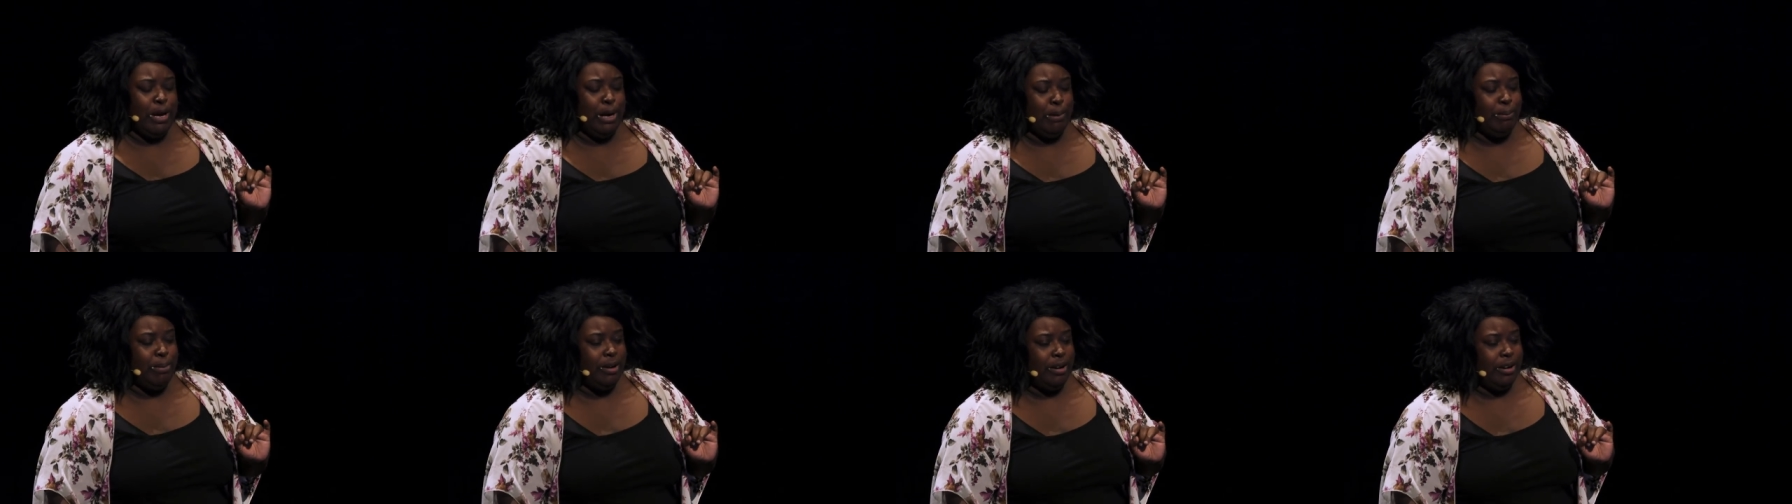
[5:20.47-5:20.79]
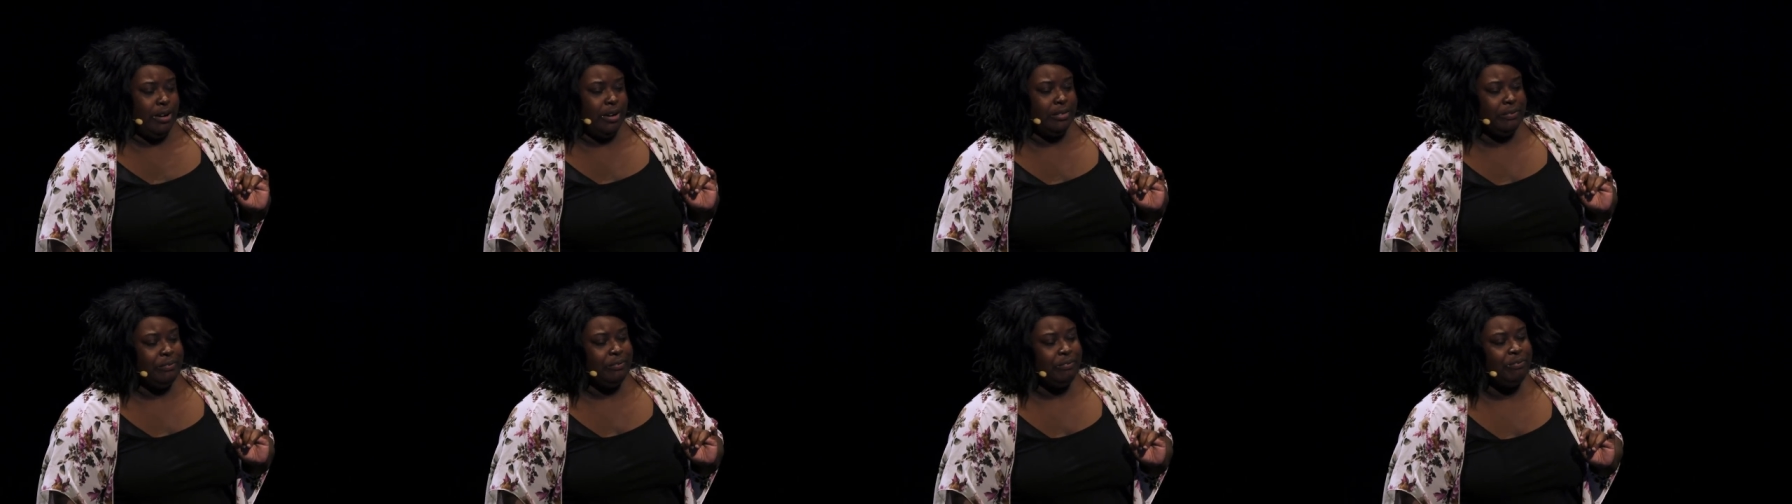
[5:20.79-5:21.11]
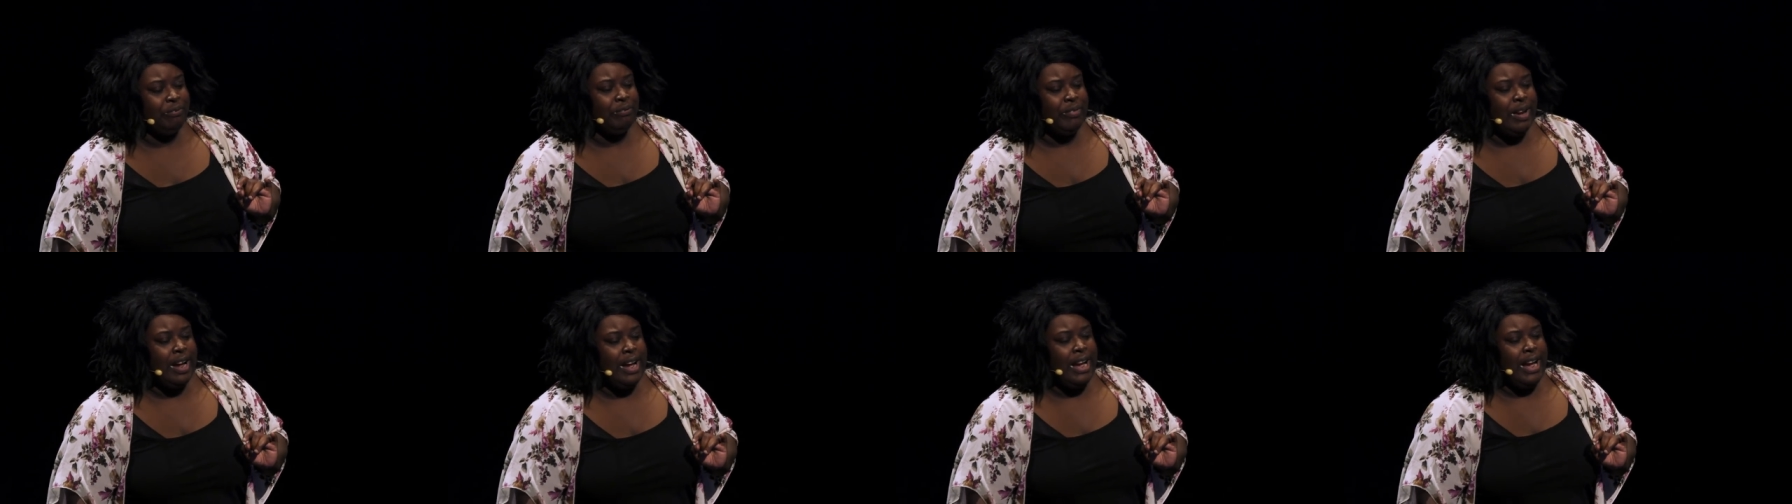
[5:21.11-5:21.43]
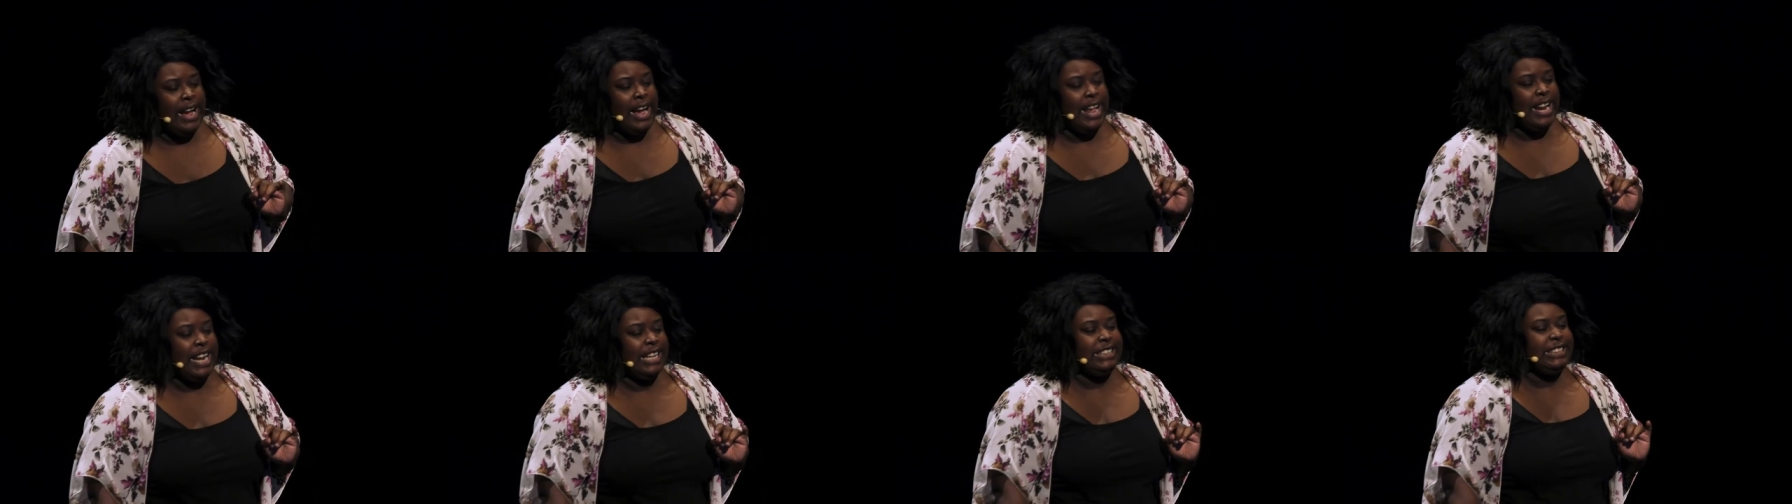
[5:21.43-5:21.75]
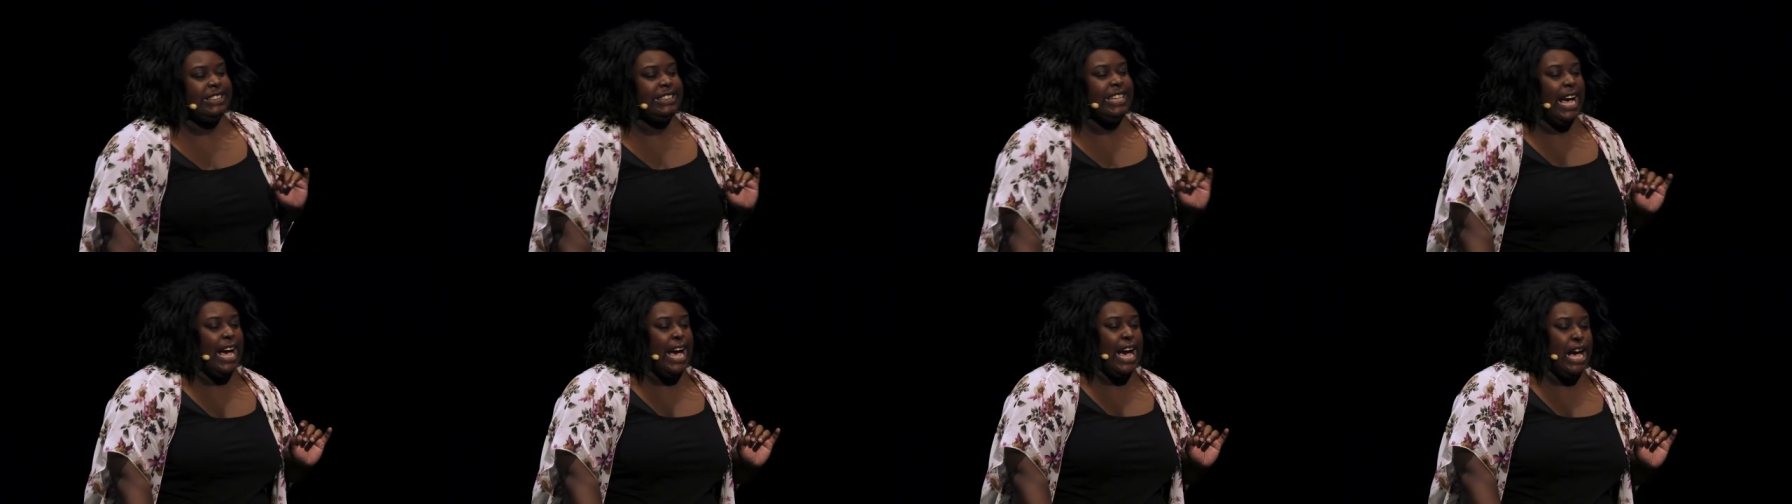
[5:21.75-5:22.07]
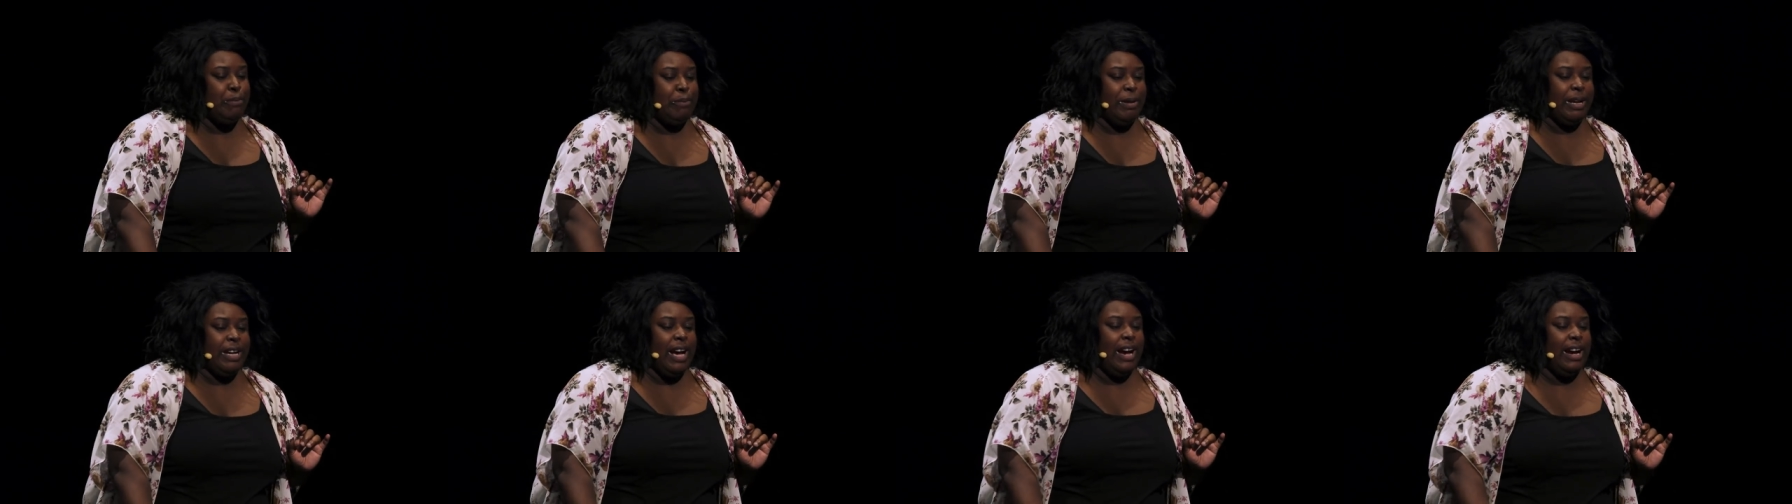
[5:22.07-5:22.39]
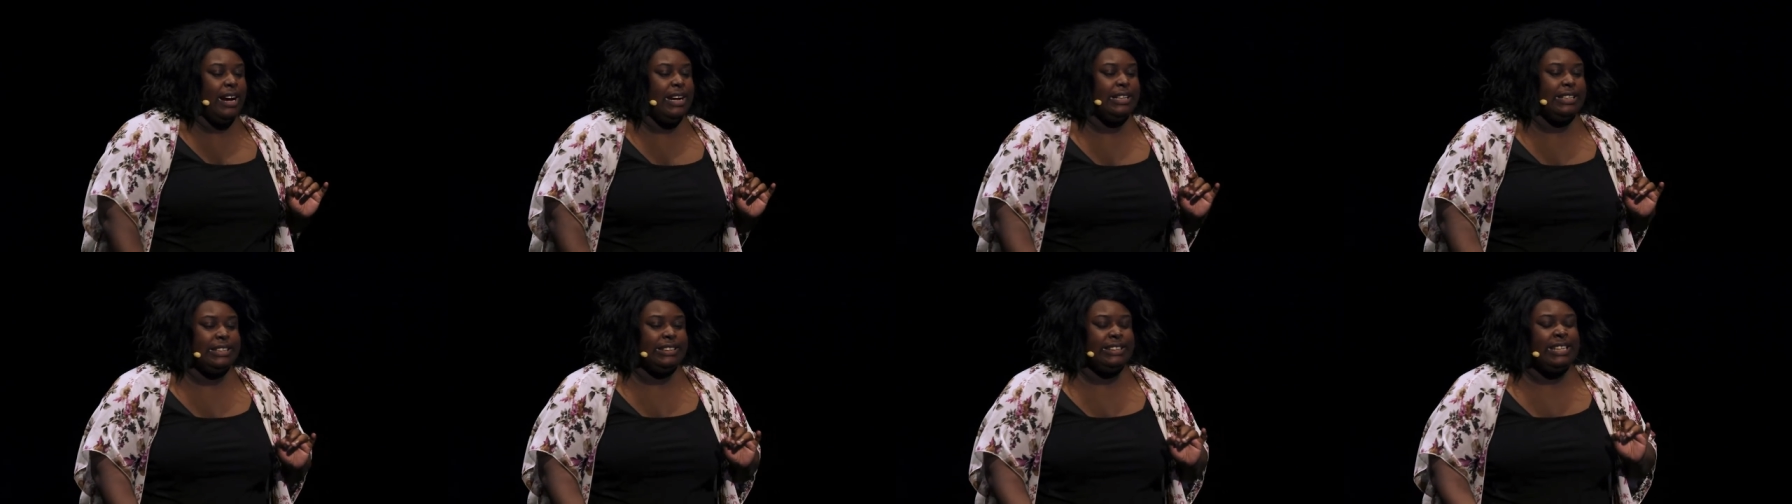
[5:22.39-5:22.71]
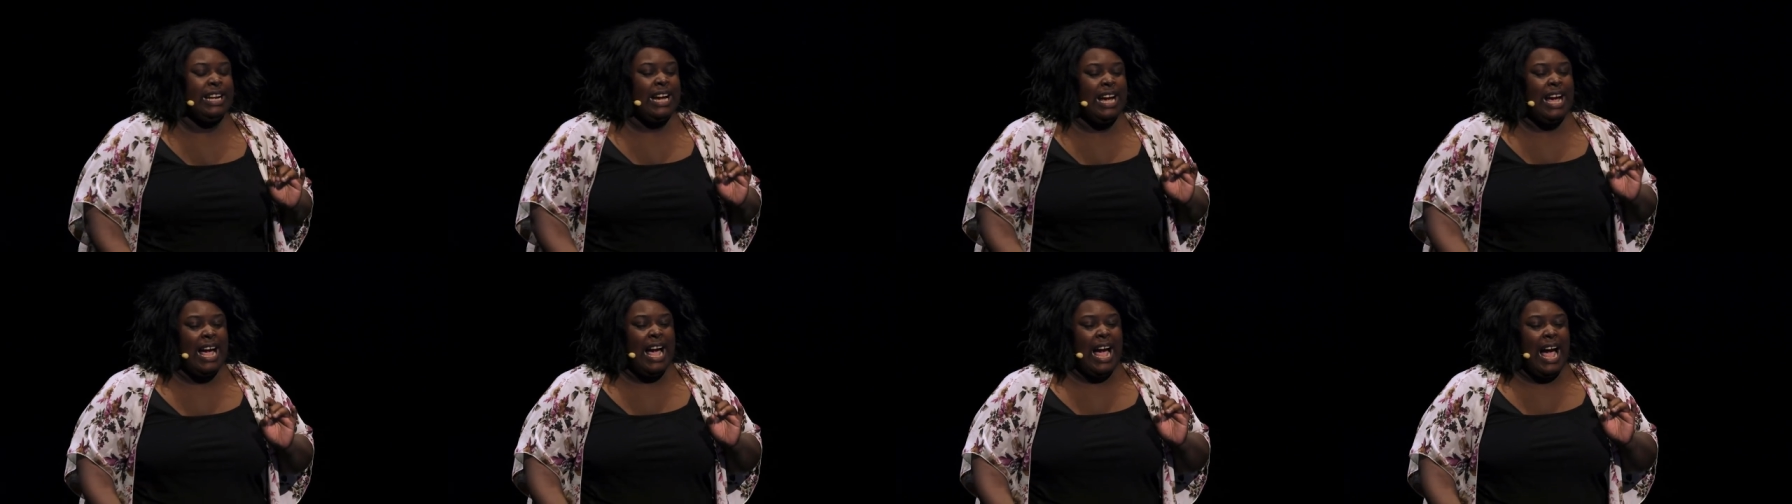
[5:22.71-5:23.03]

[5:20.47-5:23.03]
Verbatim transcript: my part. And it's sad because